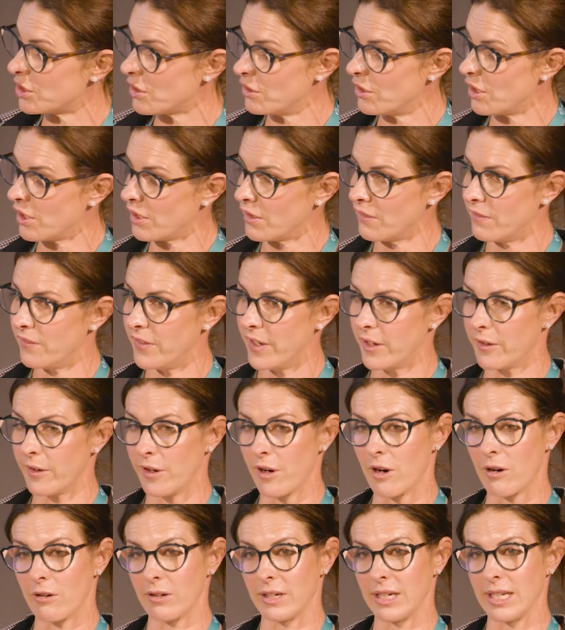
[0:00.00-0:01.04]
do a
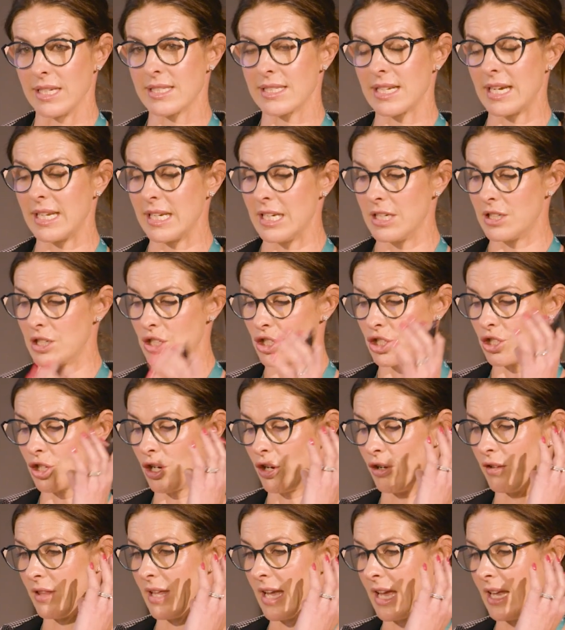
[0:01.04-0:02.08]
non-inferiority study to
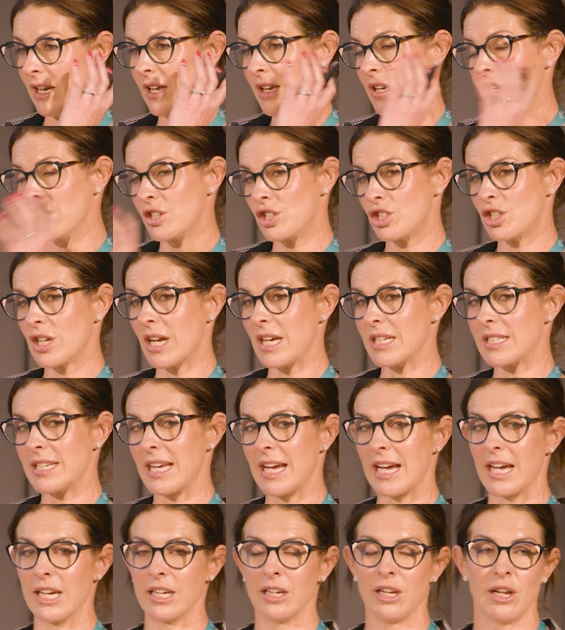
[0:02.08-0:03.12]
show that
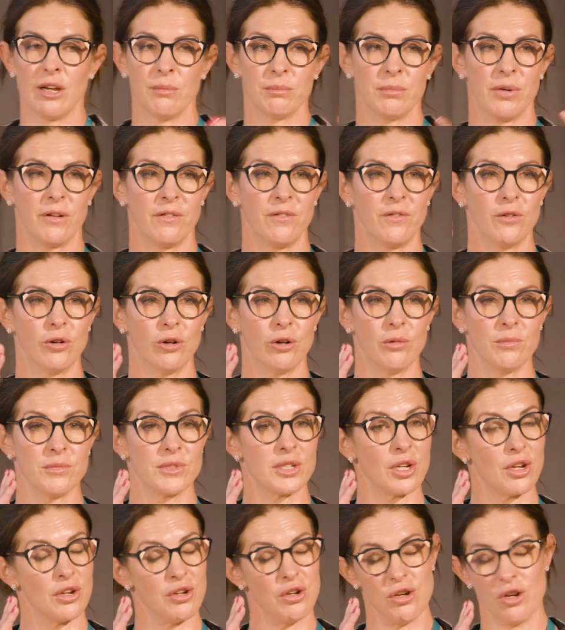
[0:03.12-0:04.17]
ShutOut
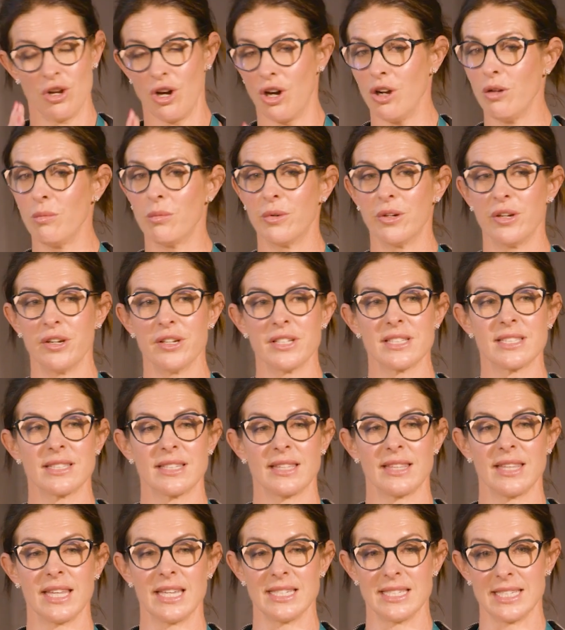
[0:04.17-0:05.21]
performed no worse
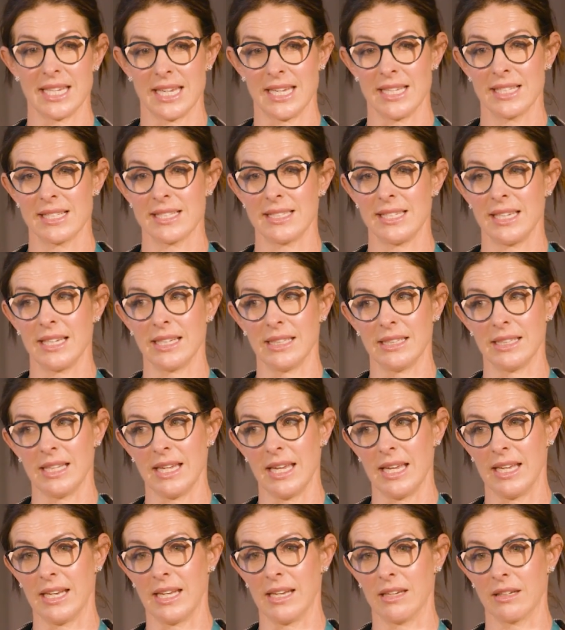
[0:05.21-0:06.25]
than Teat Seal
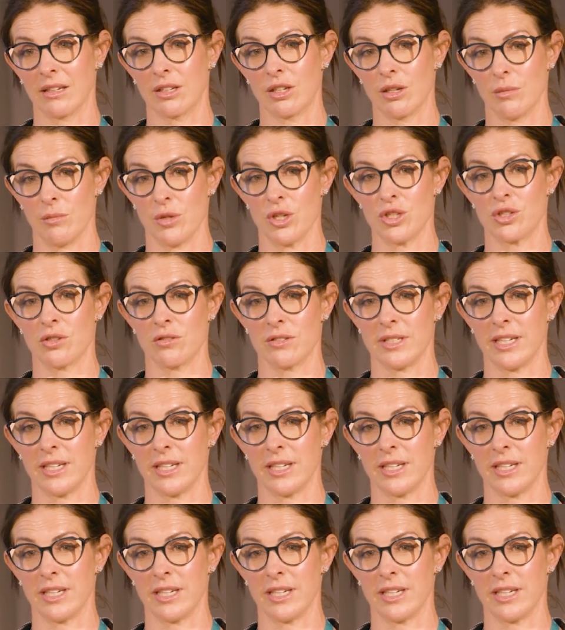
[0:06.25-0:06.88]
in a commercial